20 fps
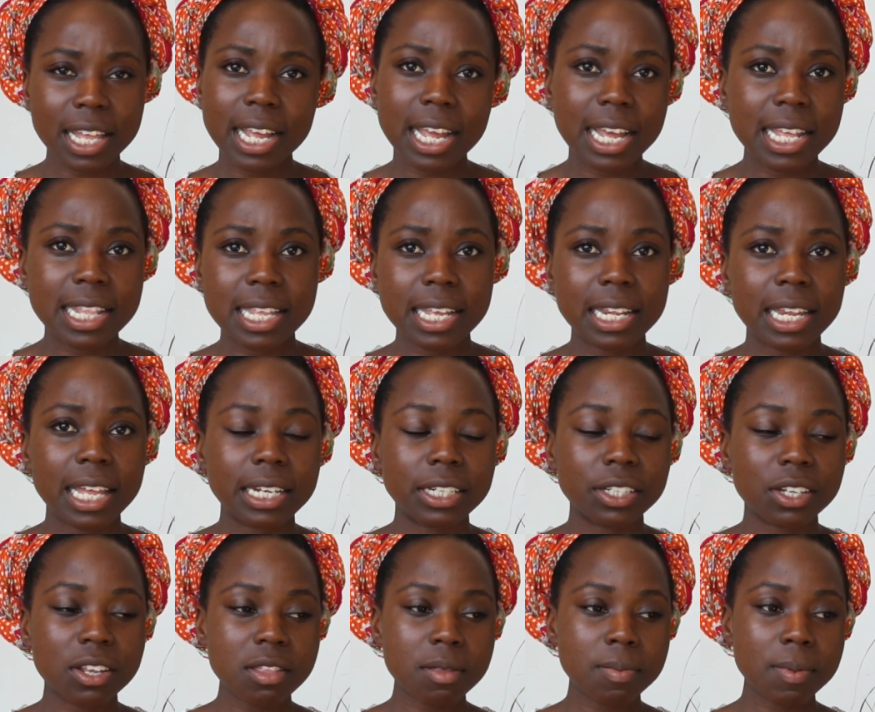like I say,
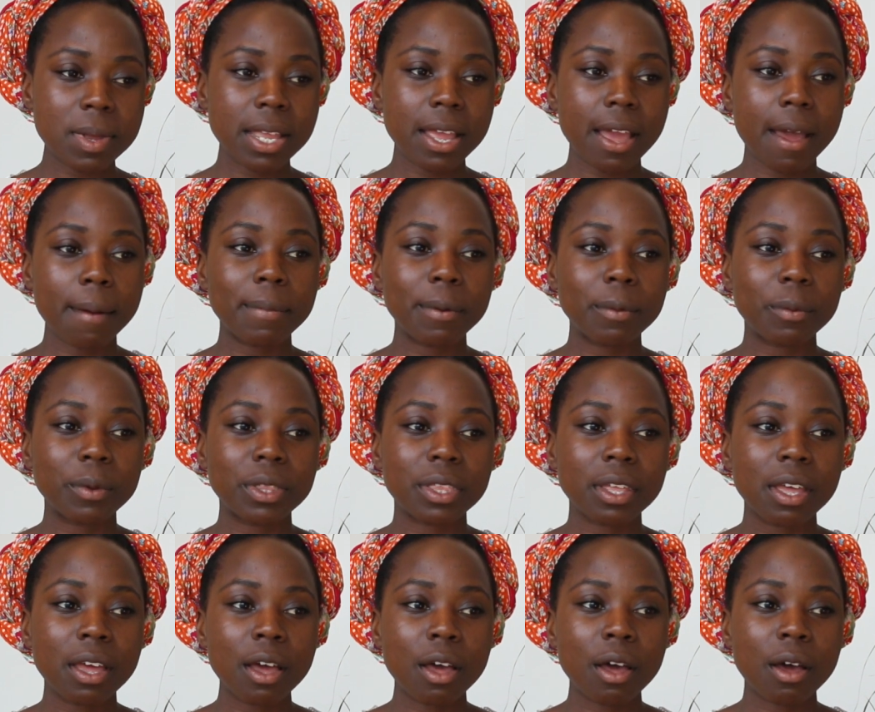like just being happy
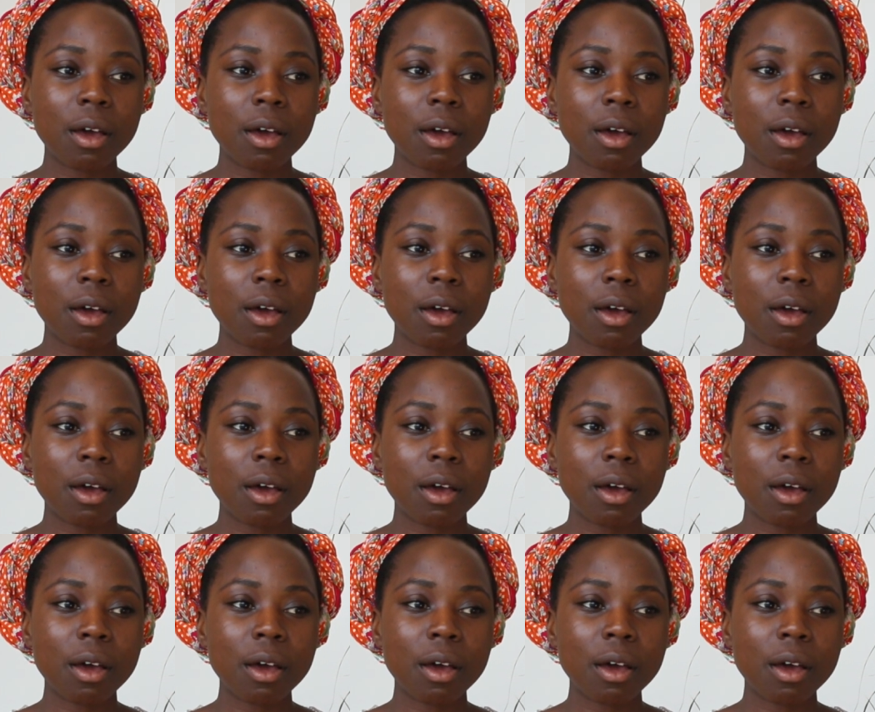with